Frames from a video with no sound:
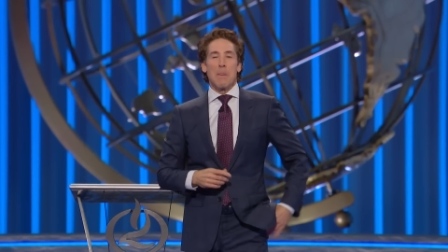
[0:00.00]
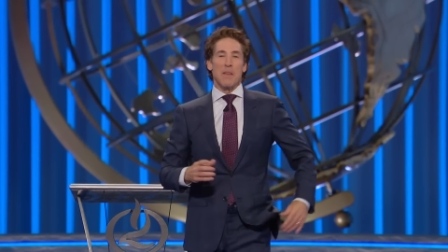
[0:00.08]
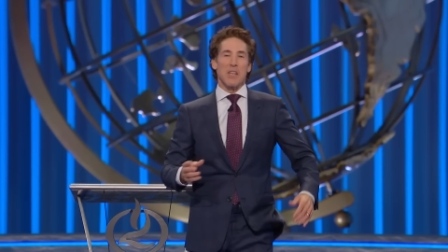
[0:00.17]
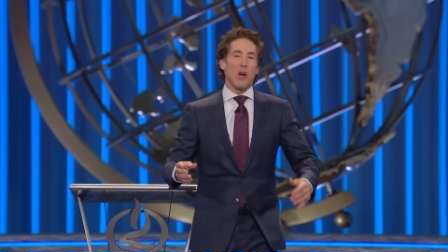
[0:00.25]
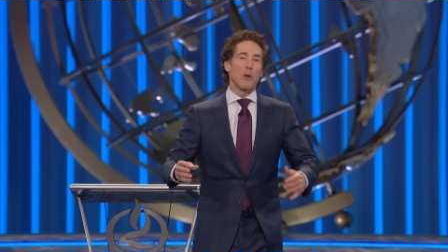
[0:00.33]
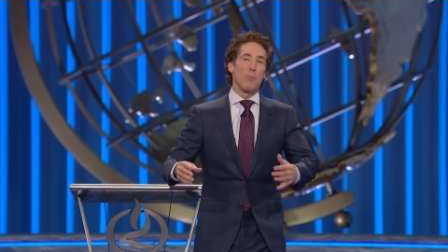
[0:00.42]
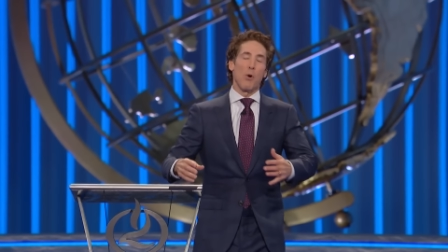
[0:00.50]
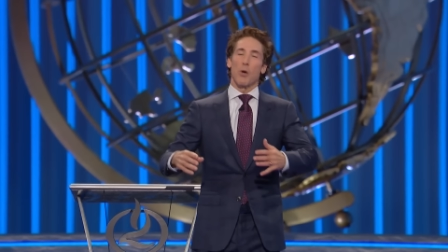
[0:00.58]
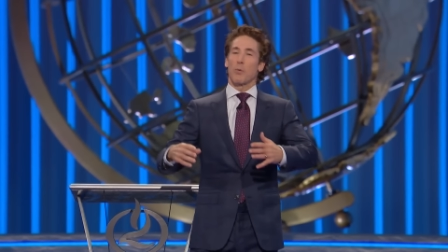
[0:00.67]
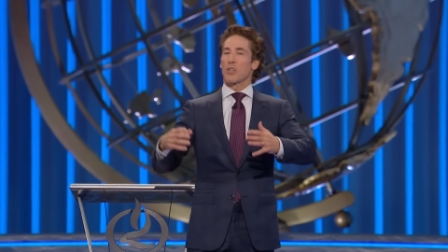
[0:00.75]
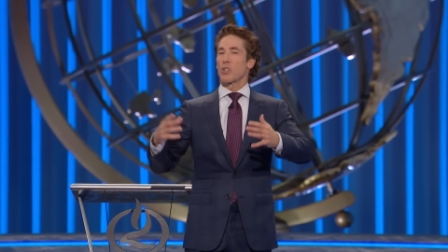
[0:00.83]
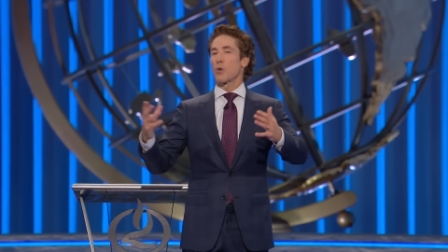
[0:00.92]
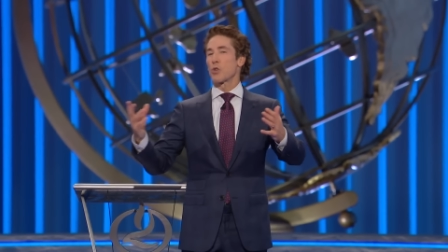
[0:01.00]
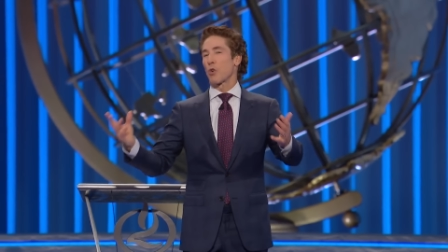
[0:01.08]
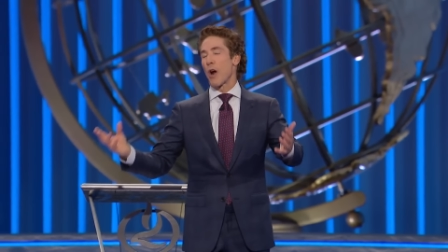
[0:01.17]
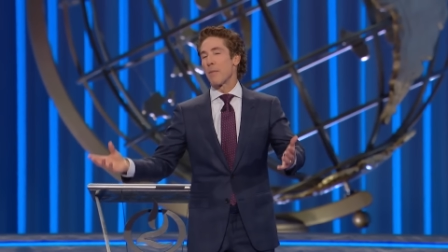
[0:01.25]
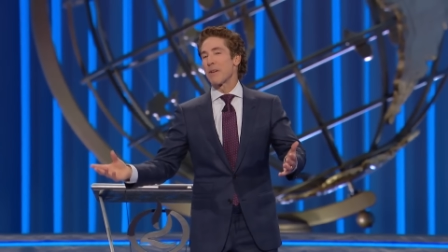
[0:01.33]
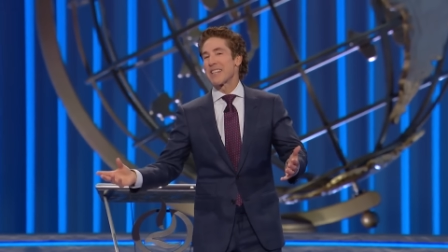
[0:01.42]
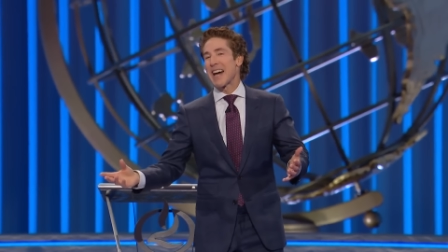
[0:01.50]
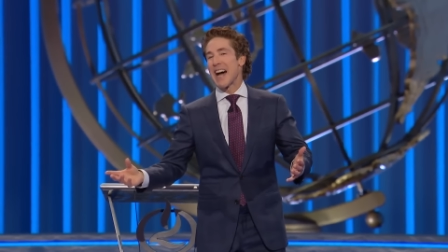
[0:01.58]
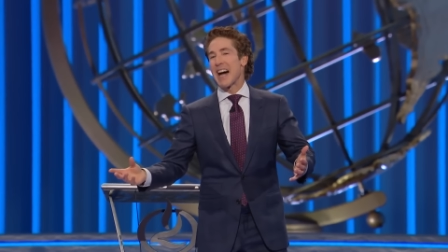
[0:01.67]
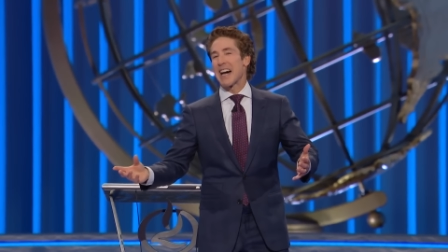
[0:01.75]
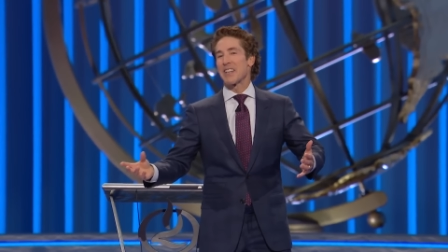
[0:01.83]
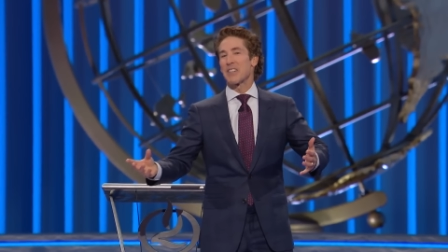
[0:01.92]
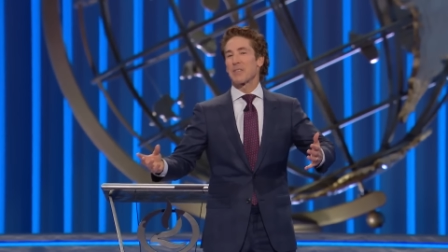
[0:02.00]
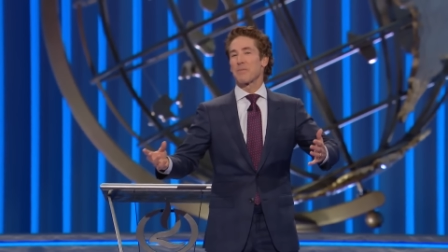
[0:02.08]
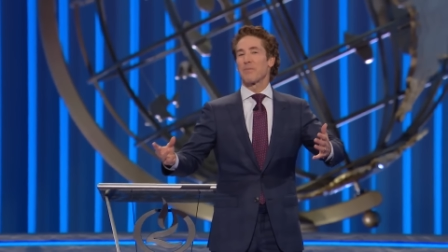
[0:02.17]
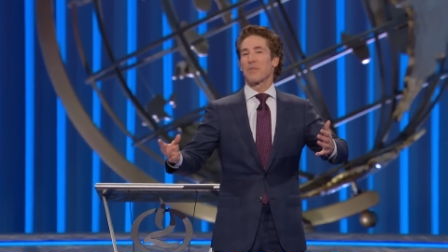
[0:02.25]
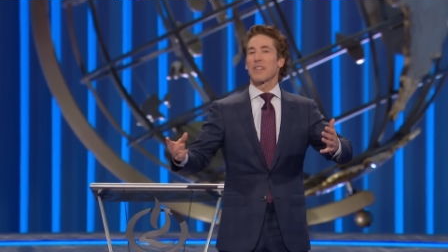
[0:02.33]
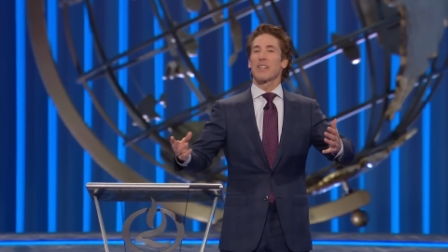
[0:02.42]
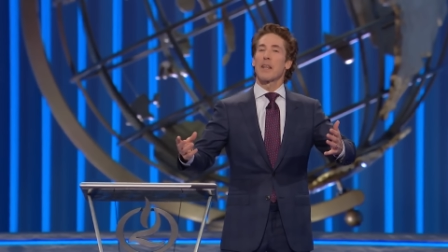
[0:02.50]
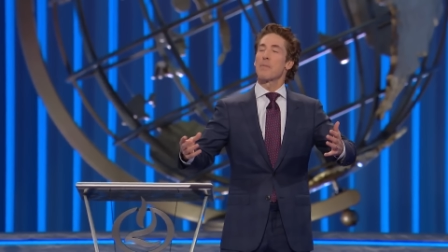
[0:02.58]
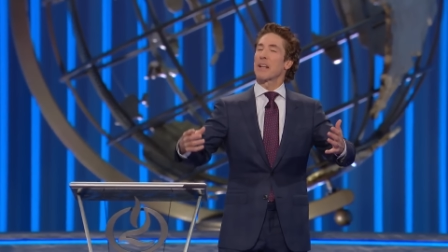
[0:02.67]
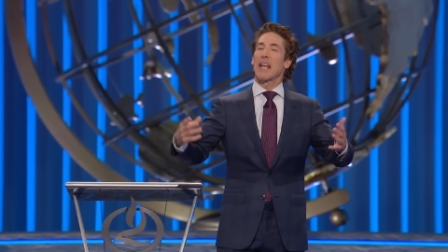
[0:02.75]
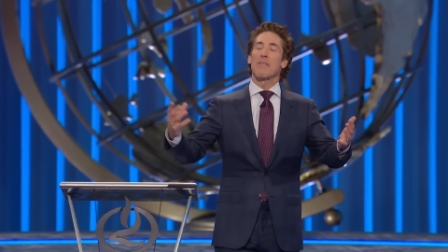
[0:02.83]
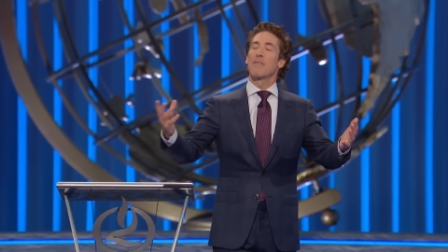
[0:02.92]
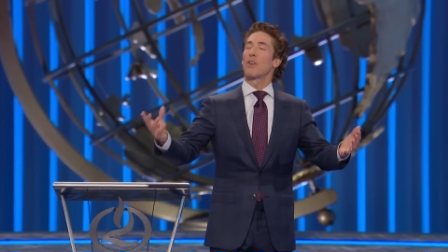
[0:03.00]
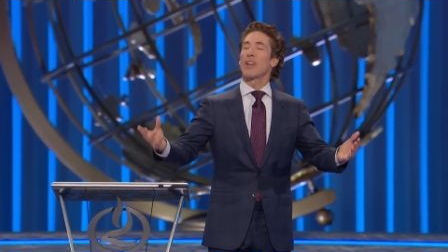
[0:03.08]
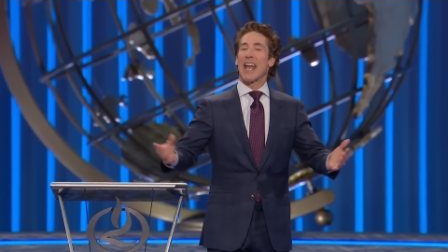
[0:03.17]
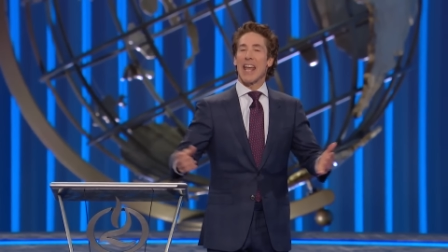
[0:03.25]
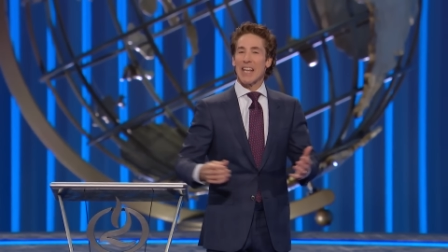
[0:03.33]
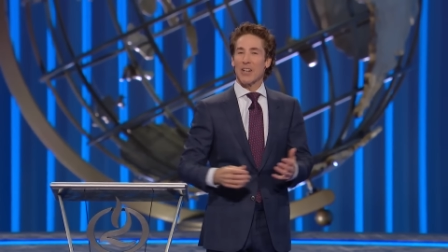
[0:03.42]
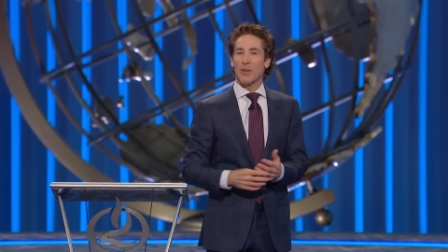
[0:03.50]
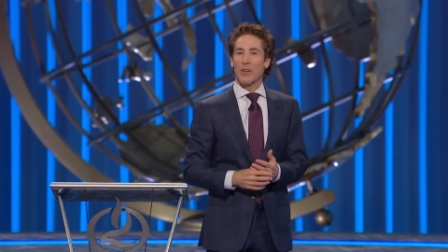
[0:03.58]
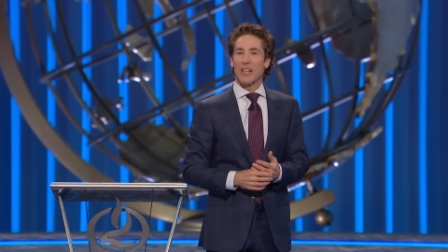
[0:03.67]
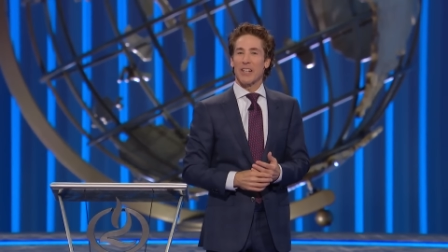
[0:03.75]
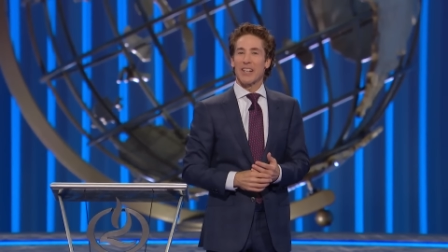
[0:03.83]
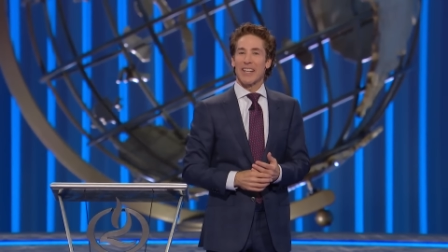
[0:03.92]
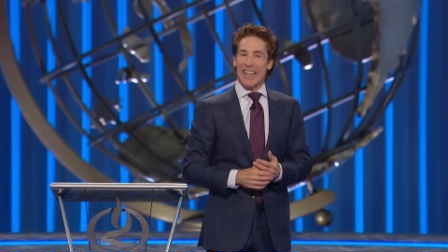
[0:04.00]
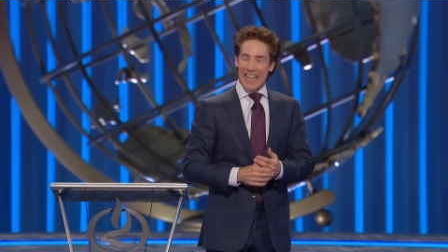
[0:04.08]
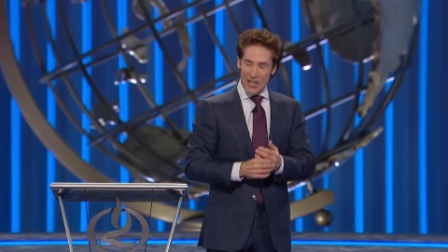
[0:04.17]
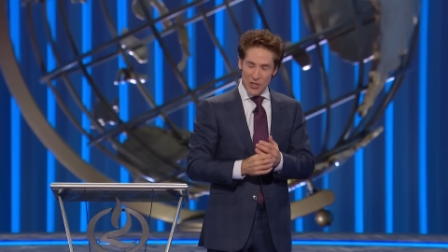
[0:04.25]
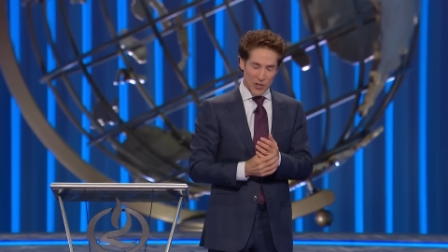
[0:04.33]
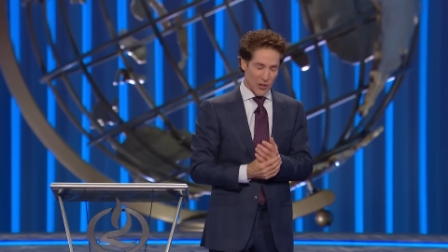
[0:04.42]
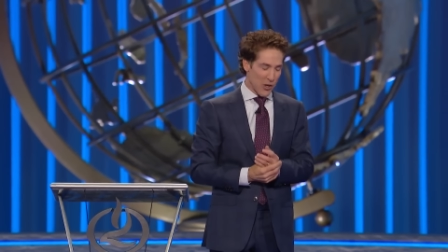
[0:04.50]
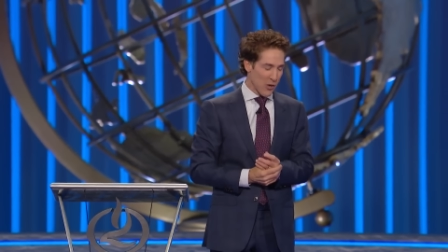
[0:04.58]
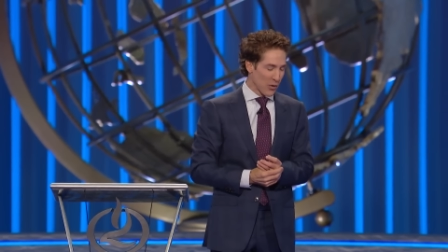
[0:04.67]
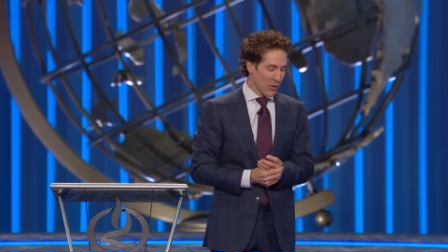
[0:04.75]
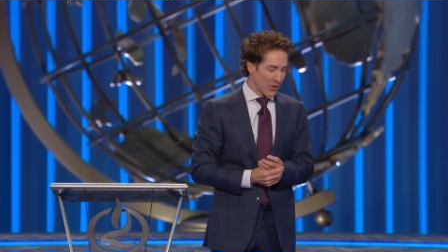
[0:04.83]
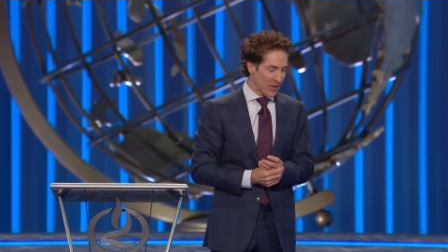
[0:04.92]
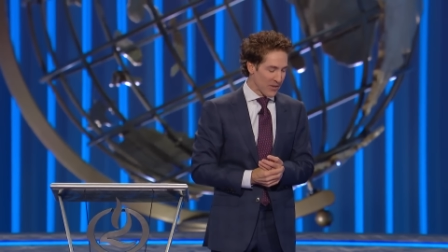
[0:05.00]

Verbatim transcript: The young boy was so traumatized, he became very angry and insecure.